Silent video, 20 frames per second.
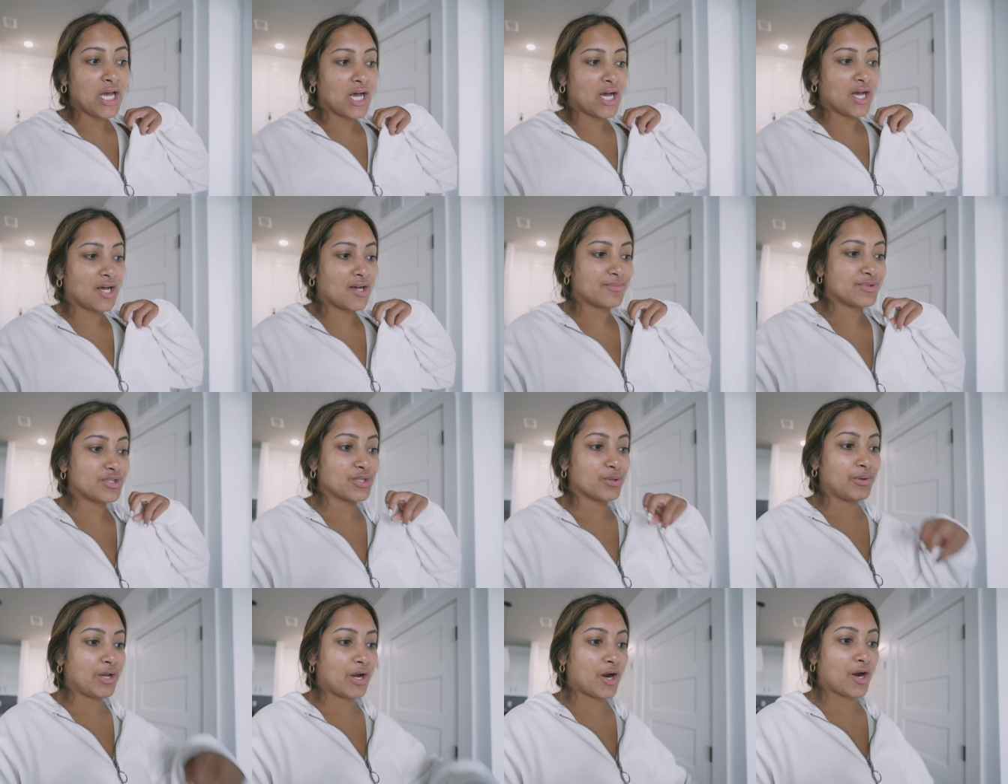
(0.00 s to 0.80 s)
Um,
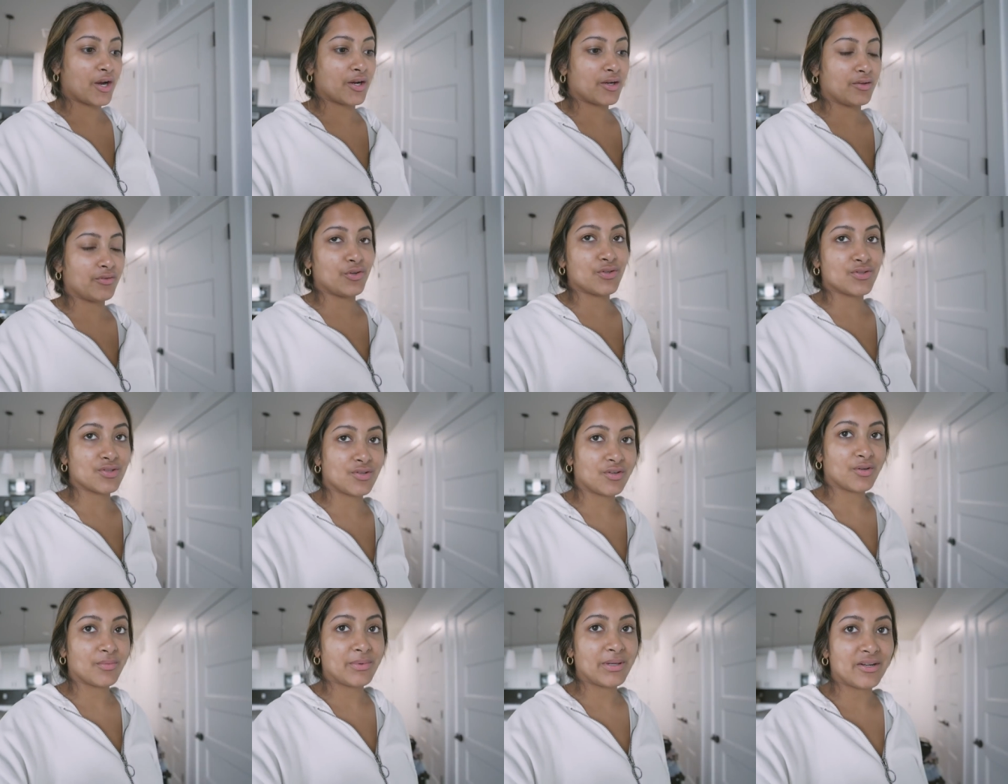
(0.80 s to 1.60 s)
so we are gonna lose a
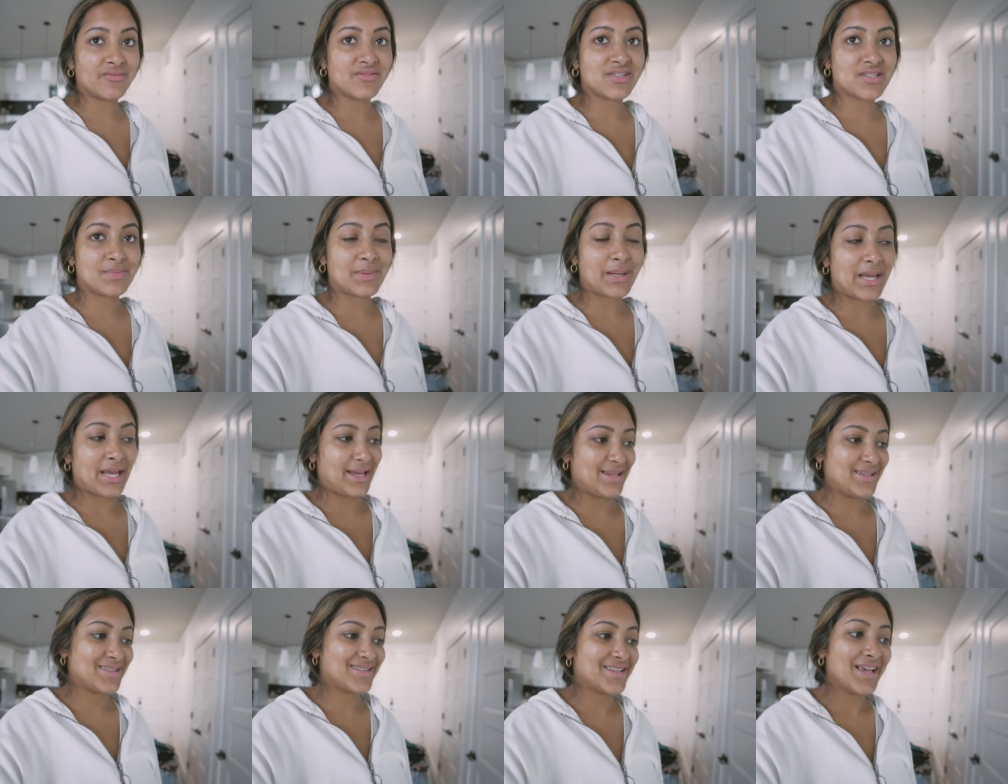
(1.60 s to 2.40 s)
little bit of
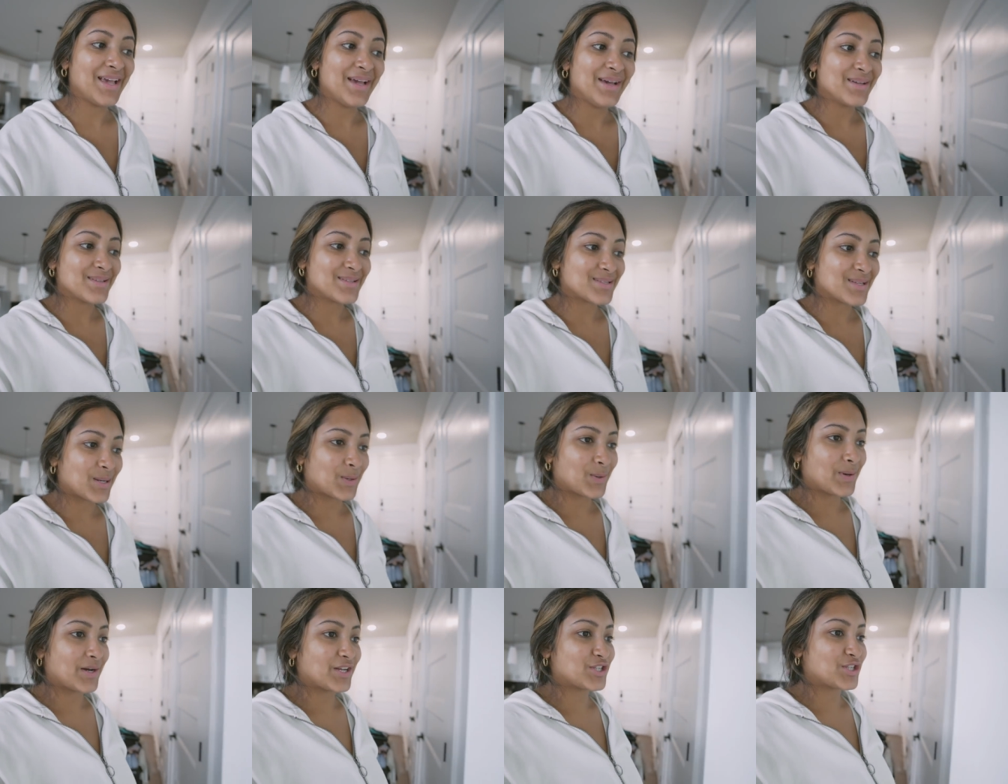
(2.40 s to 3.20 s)
space.
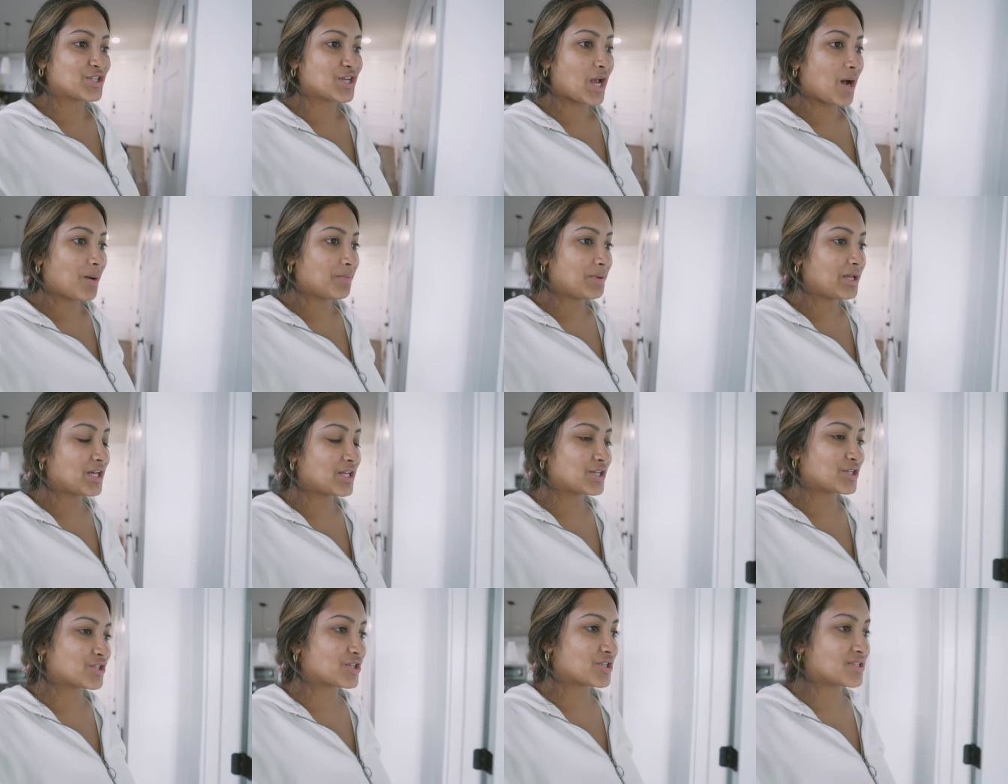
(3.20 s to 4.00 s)
So shall be
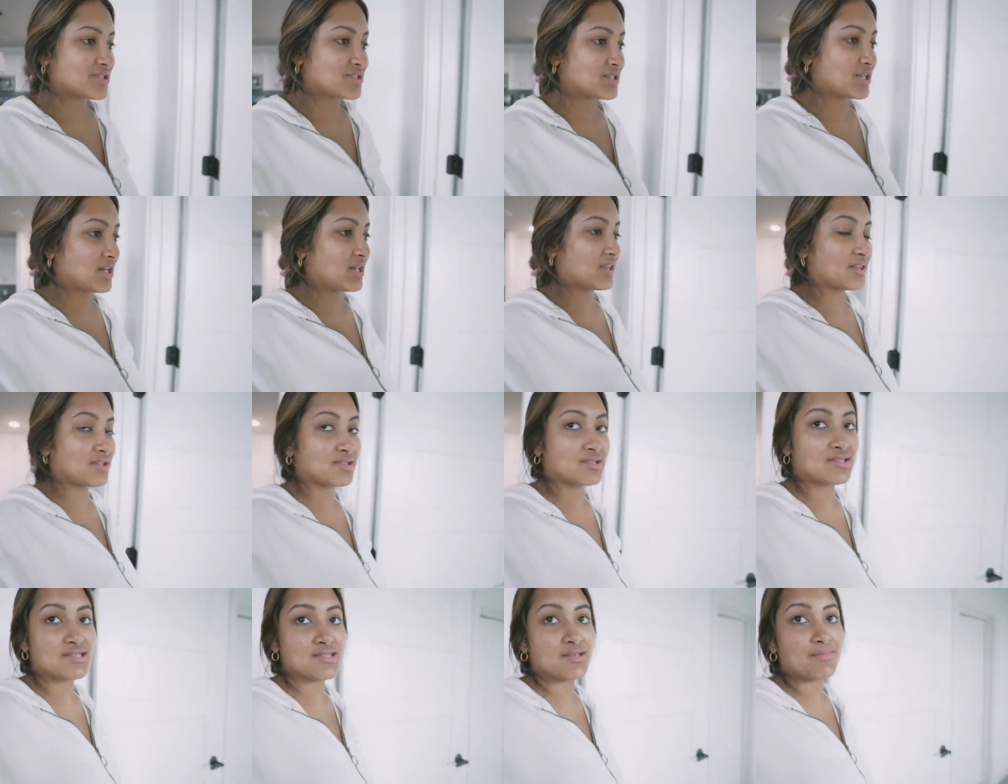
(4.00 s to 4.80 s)
interesting.
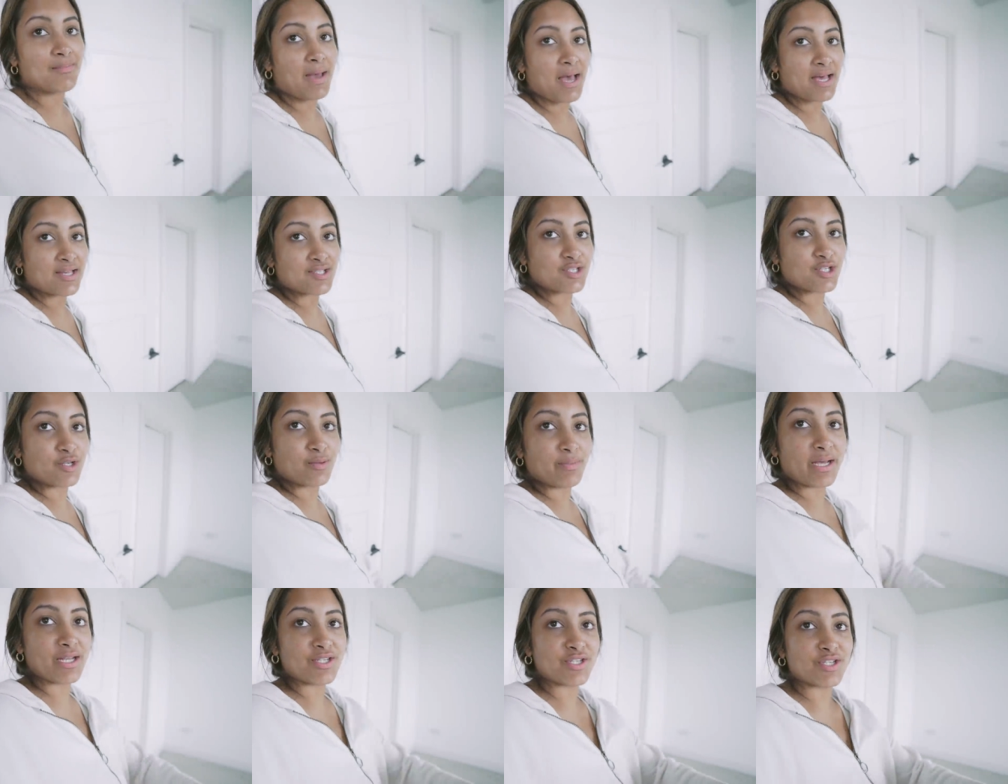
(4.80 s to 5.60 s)
This is the master
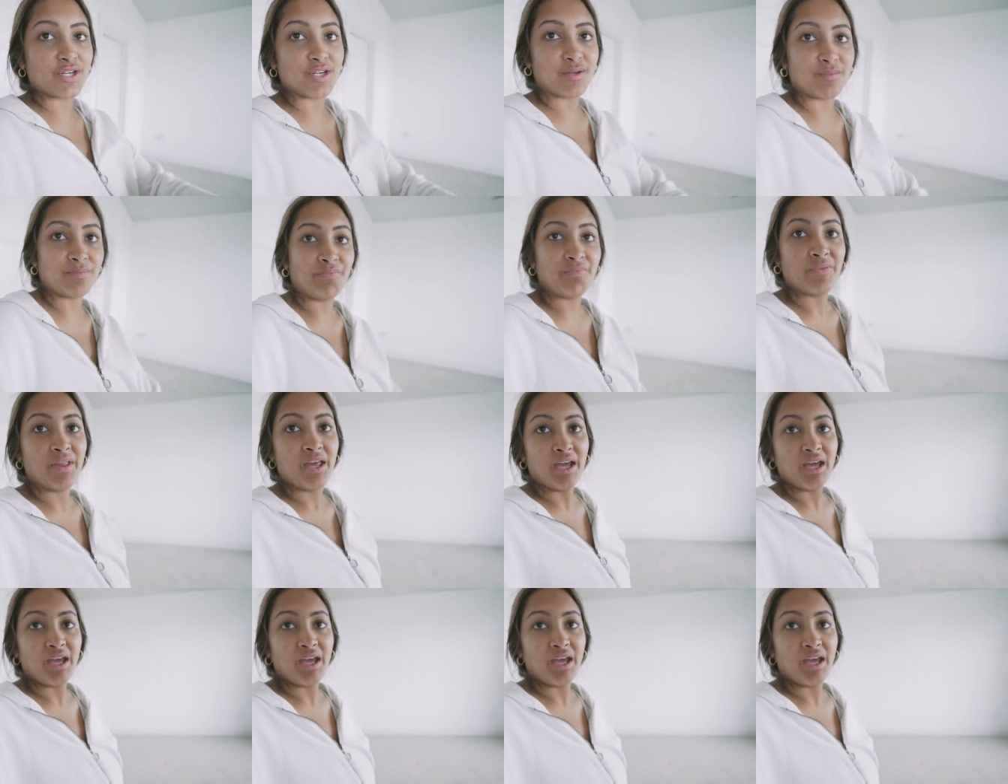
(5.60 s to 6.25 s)
bedroom